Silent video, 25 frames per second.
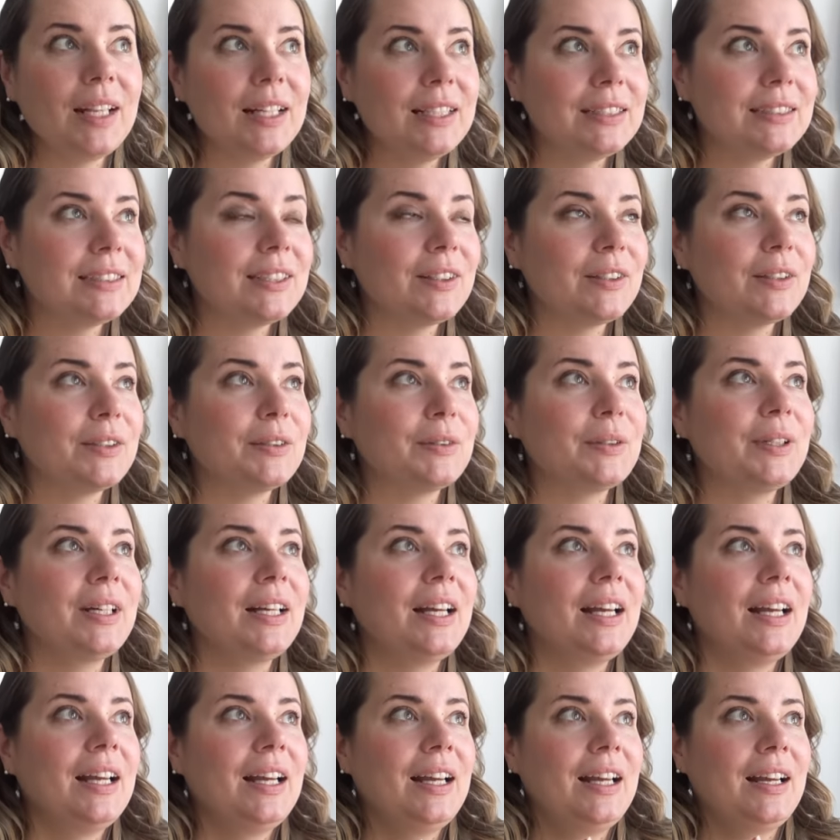So
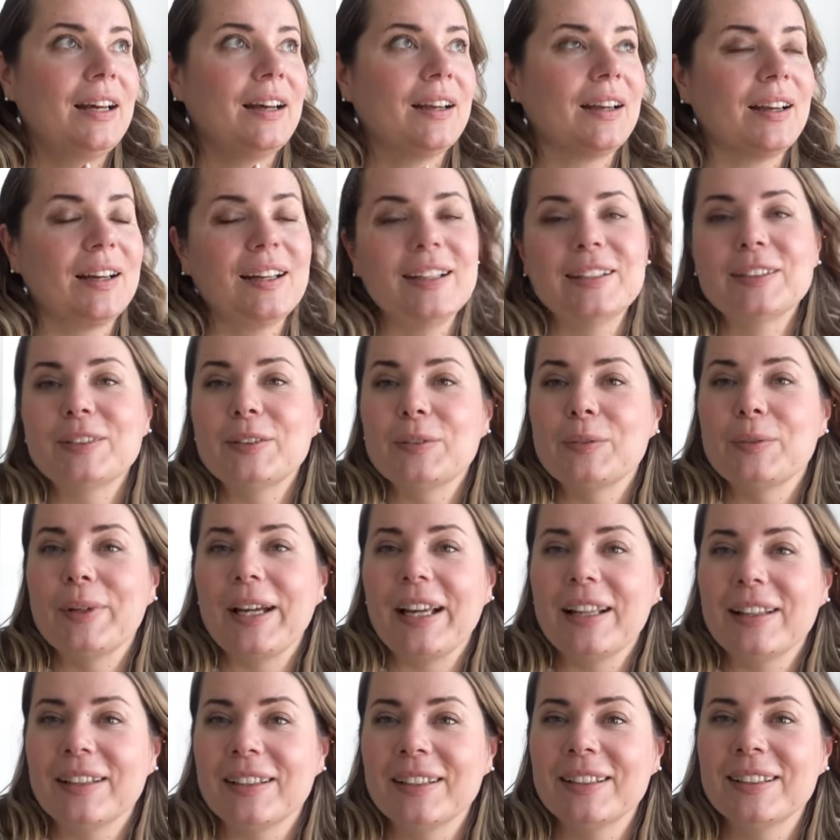I can't
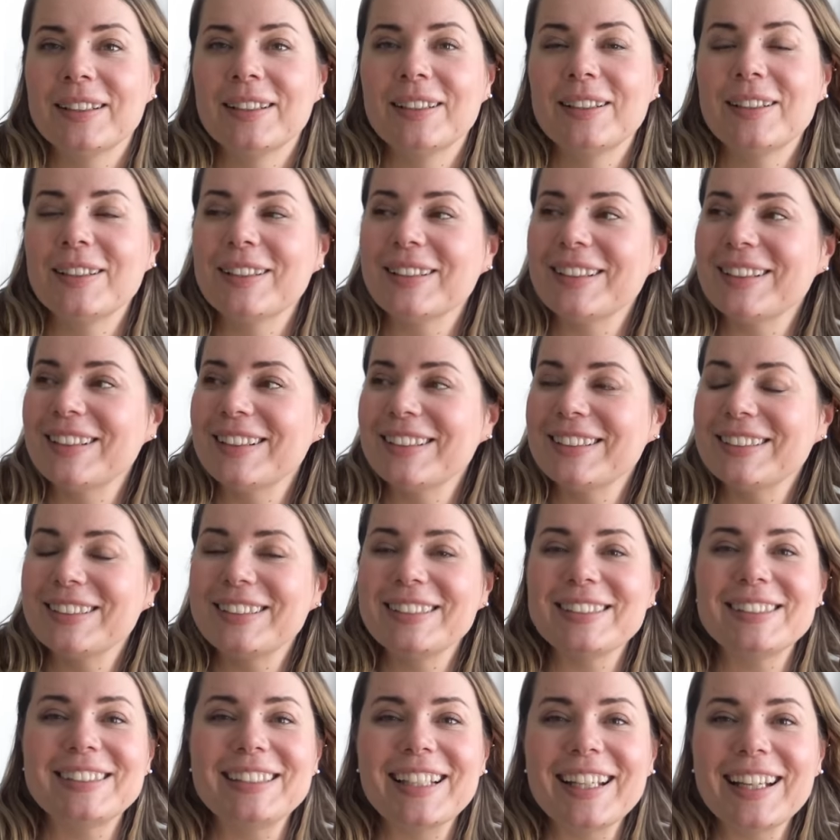wait
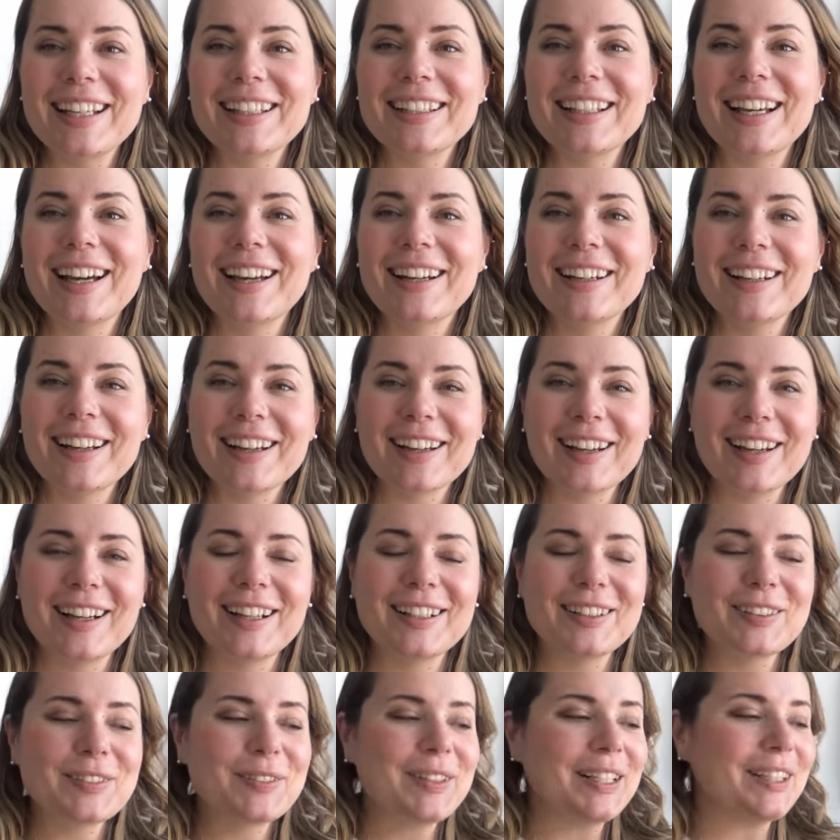to see it, and I
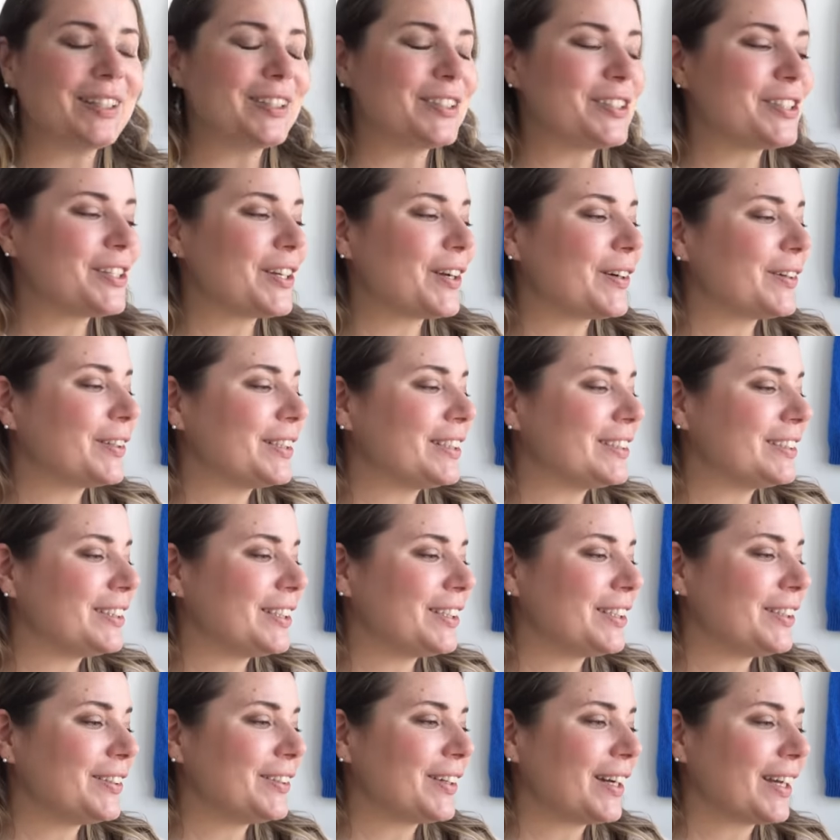can't wait to show it
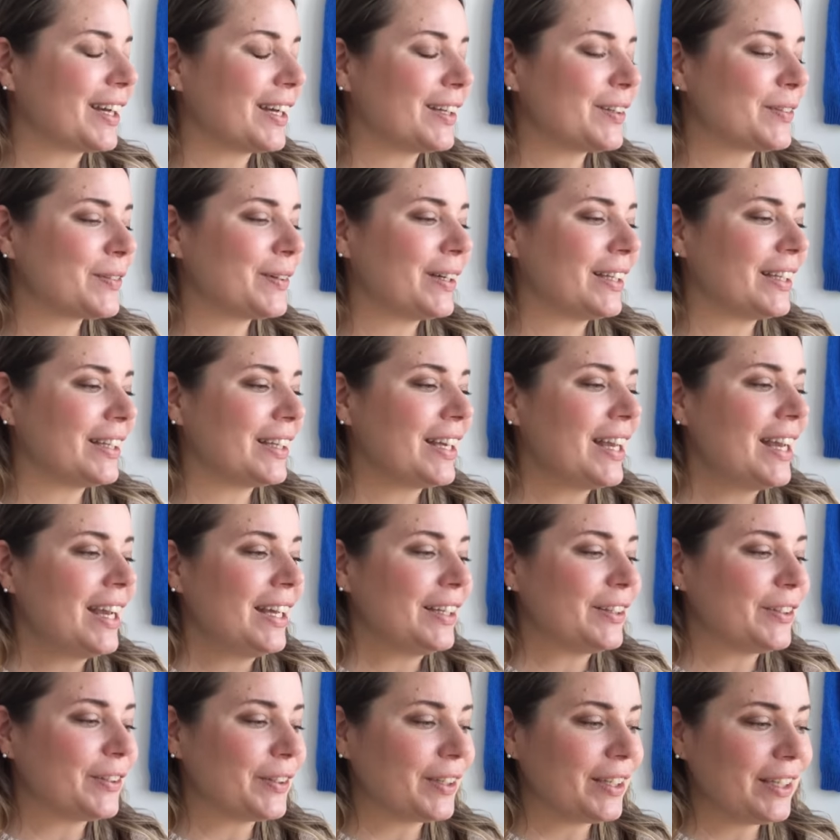to you. I can't wait
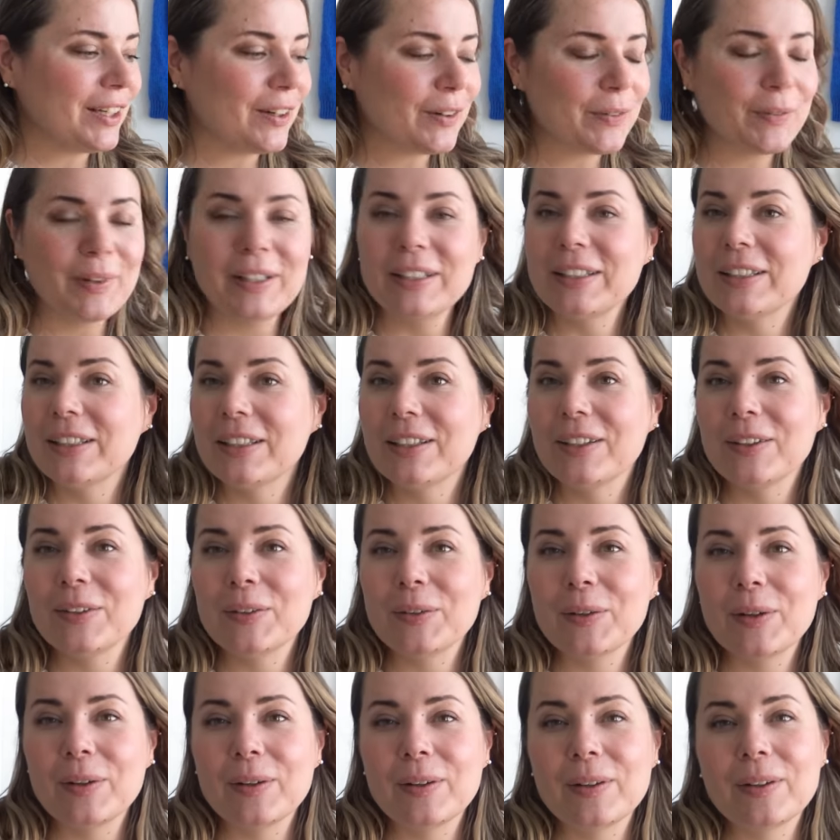to hear what
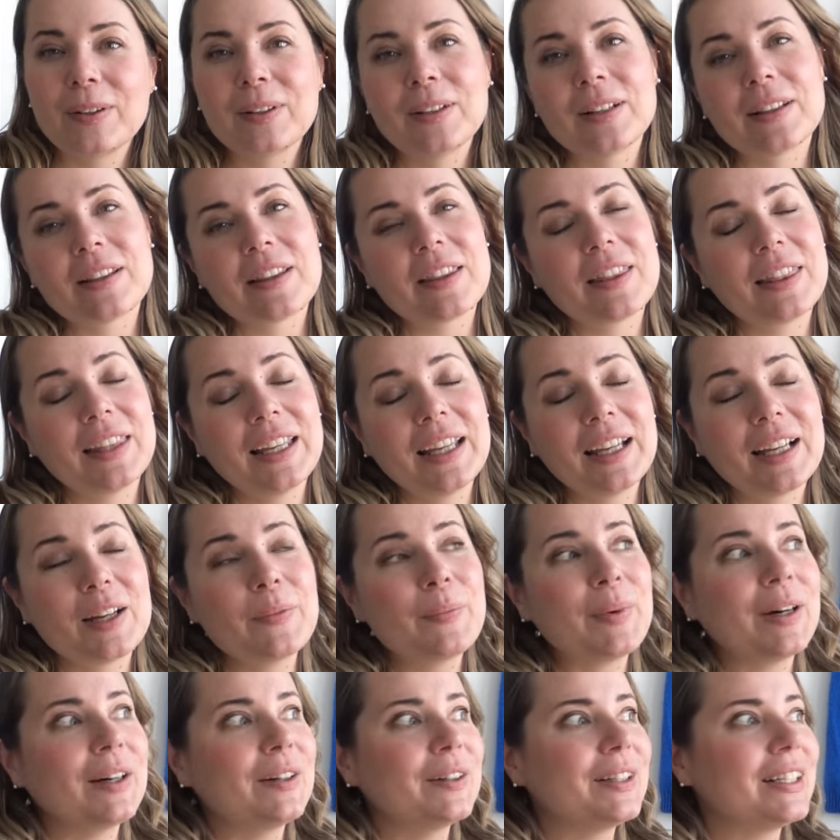you all think
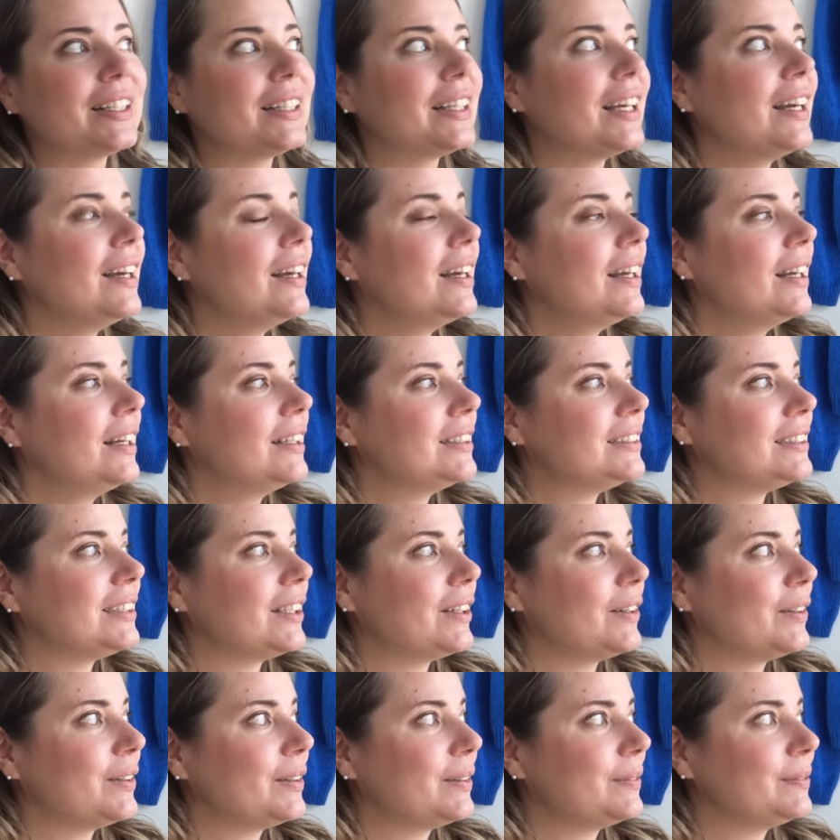about it.
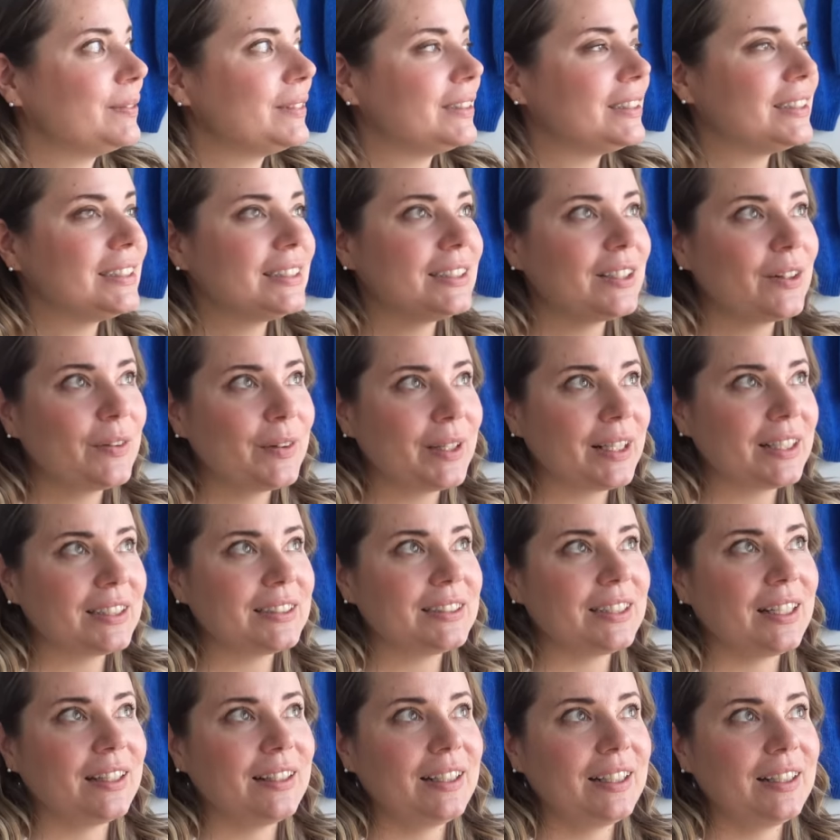So I'm so
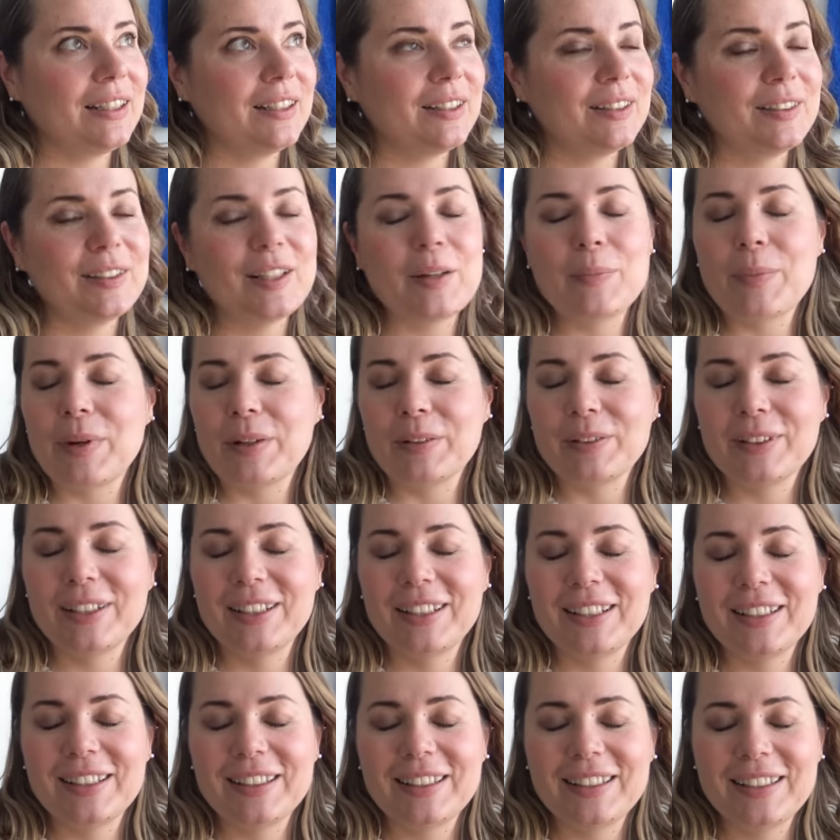excited about
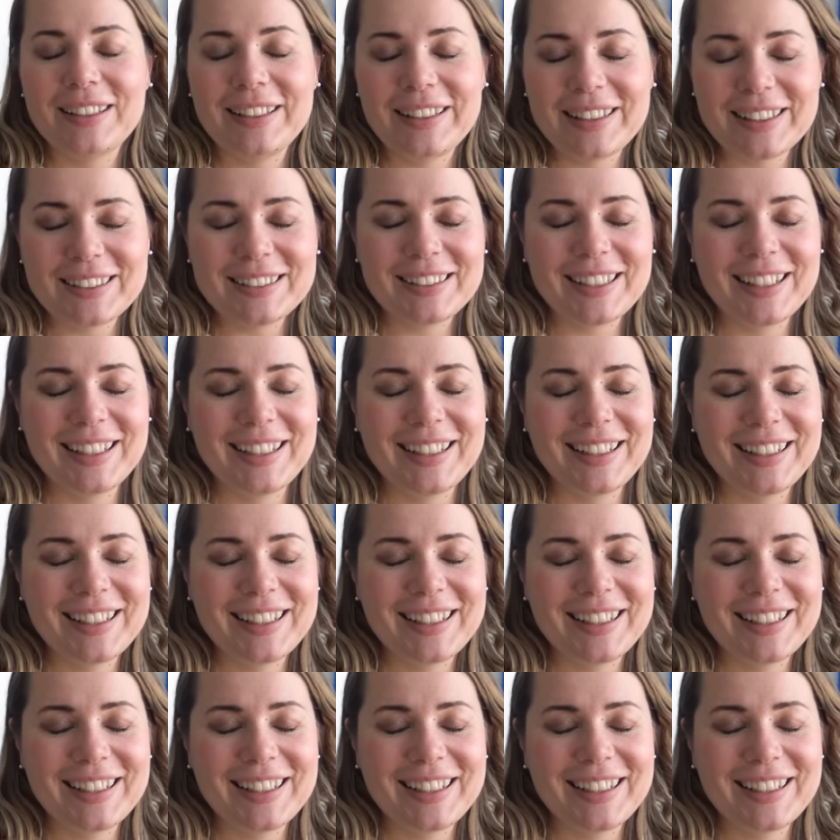this.